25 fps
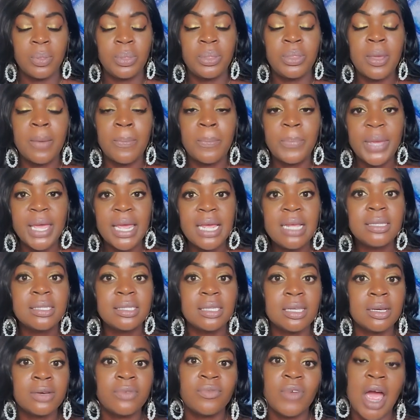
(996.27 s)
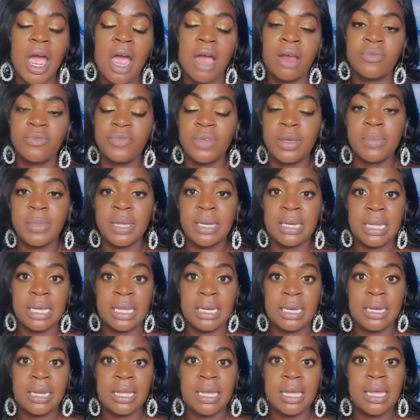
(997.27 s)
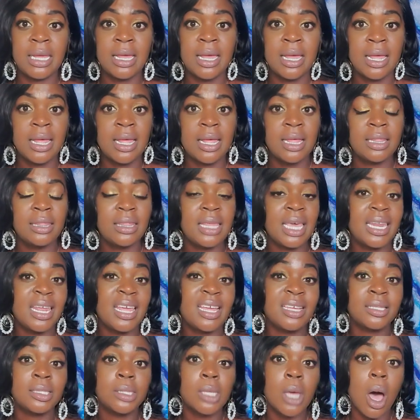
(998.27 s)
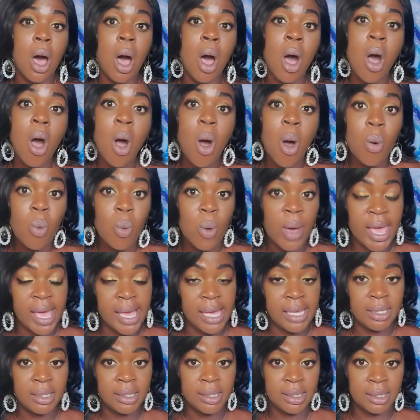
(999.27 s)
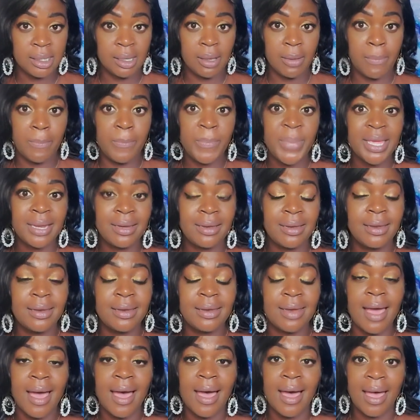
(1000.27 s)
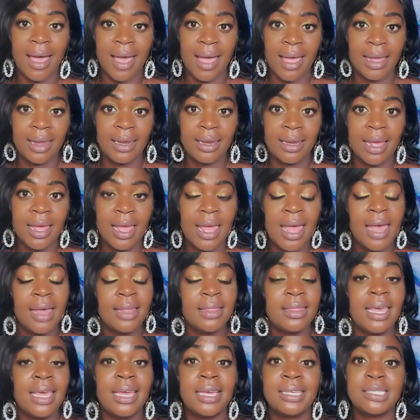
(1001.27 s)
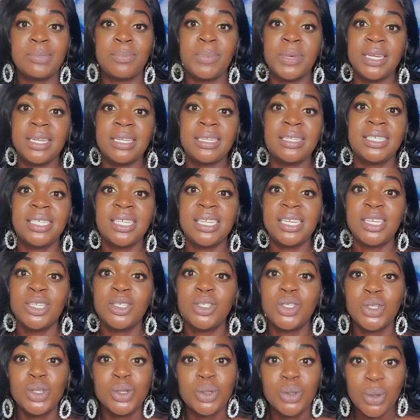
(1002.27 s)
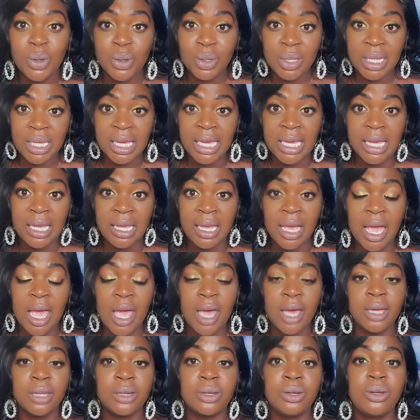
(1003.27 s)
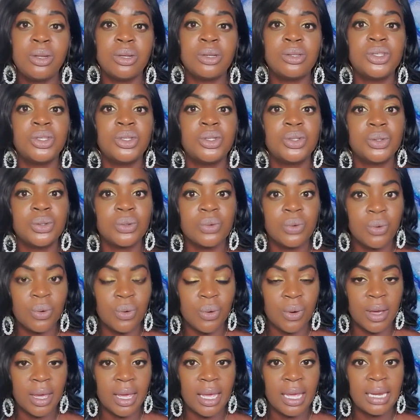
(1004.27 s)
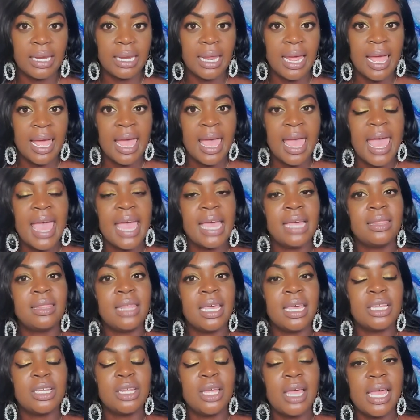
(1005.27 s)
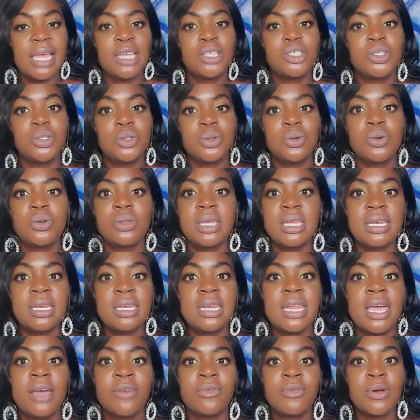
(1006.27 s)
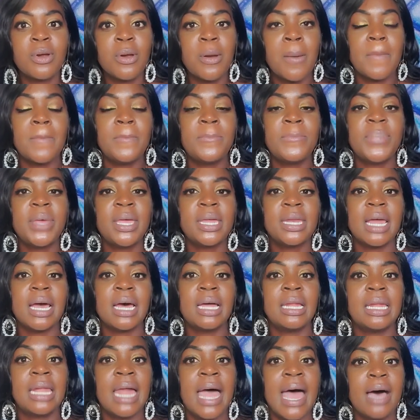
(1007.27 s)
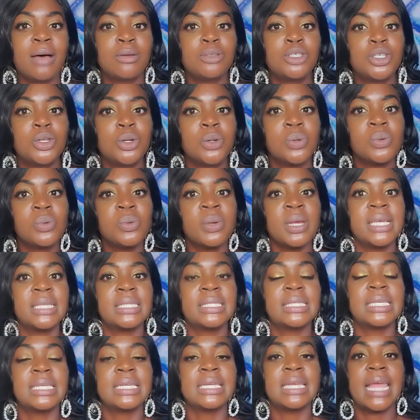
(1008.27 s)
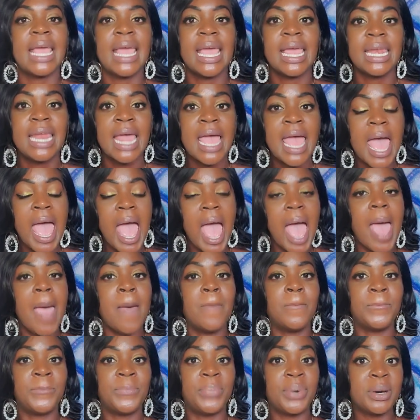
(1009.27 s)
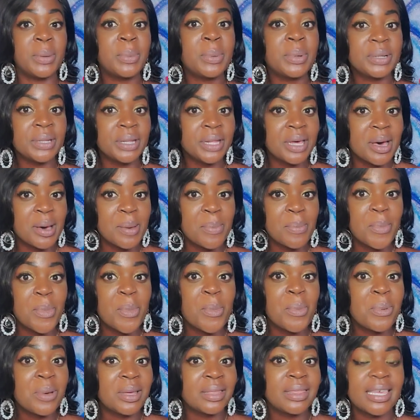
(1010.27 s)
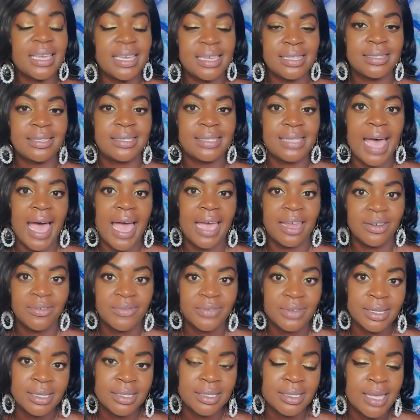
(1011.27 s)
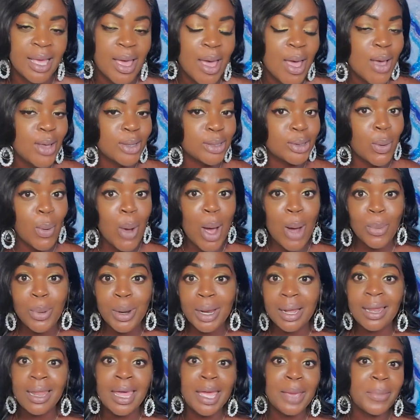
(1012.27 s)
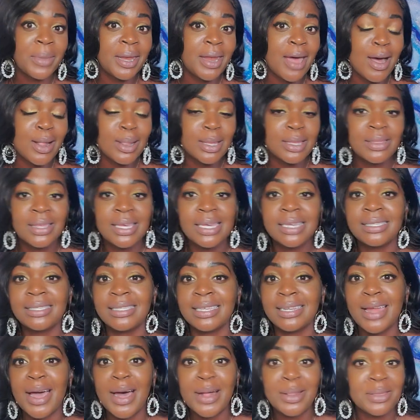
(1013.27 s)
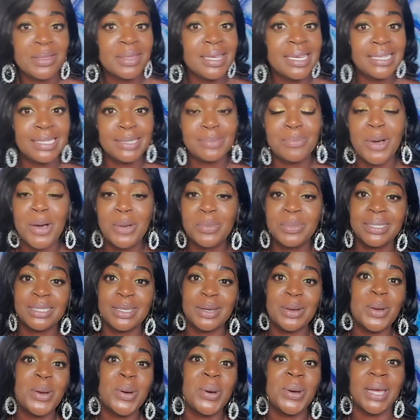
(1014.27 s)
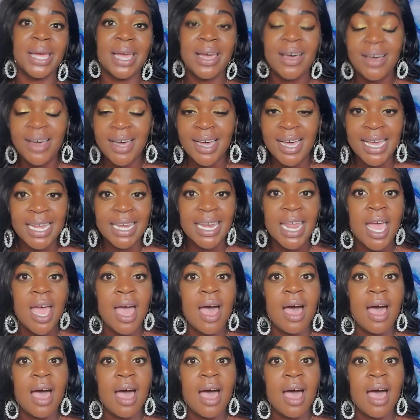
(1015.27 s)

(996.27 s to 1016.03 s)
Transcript: the piece of our femininity that has always been denied, that has been intentionally destroyed, and that has truly never been allowed to resonate and bubble up with inside of us. So while we're claiming all of this and all of these moments are going on,